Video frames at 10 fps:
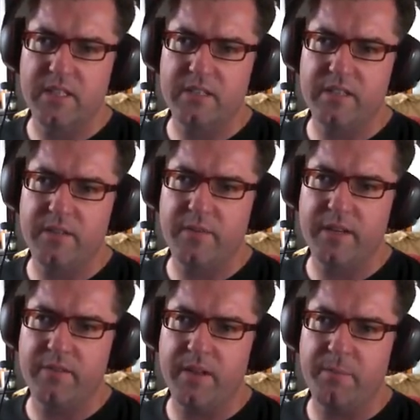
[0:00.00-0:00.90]
See if we
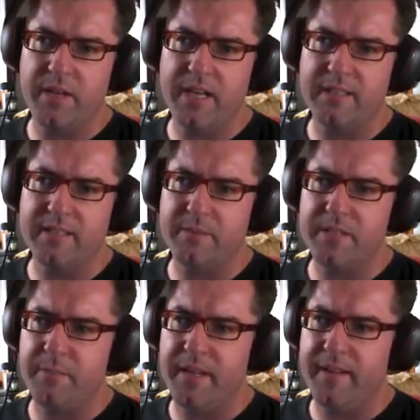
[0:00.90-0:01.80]
can run past him
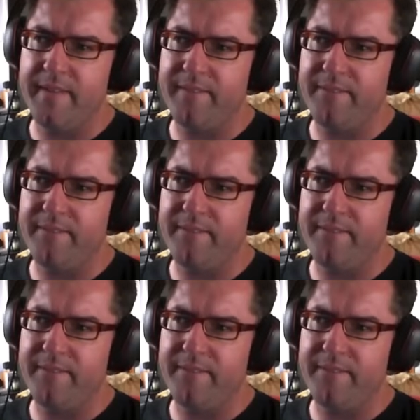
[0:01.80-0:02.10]
somehow.